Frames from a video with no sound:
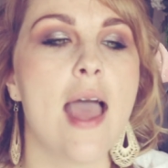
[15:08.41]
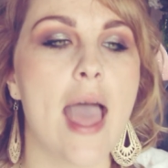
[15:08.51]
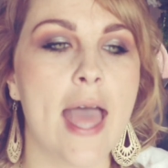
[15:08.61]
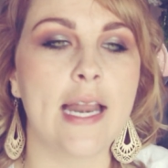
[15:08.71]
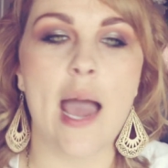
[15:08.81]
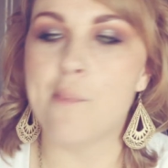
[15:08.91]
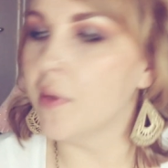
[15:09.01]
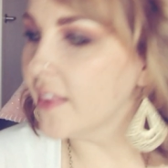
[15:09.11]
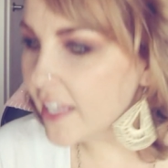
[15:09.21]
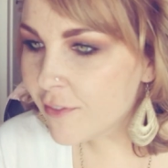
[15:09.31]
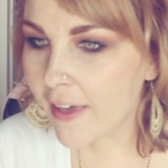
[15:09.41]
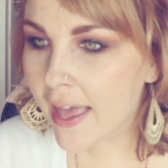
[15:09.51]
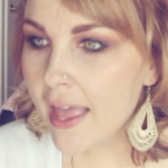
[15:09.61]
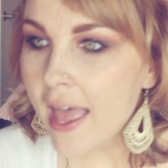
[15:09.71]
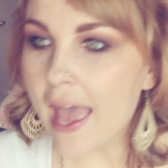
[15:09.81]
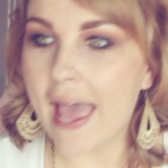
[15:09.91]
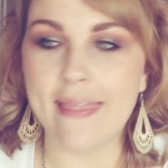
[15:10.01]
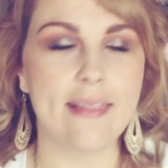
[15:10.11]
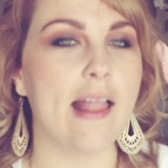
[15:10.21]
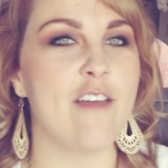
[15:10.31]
And I believe it, and